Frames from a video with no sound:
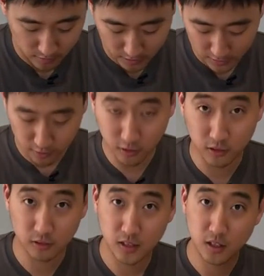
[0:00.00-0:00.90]
The
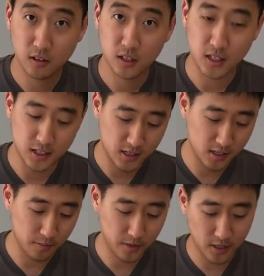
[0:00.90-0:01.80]
little
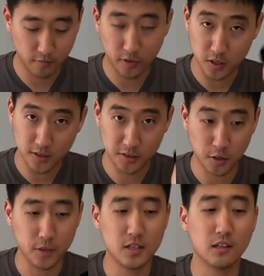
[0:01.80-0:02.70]
um, thing falls off
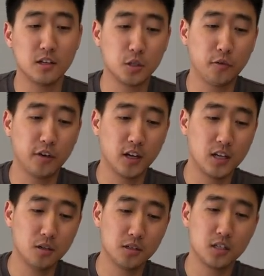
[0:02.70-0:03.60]
so easily. So if you're gonna
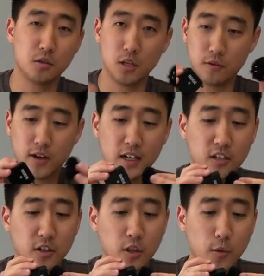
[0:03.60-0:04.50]
use this, you need to find
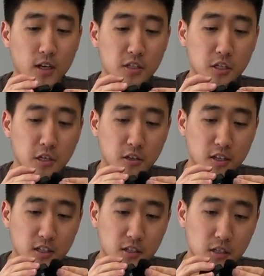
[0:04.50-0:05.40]
another way to secure
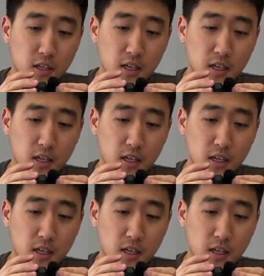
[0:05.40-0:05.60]
this.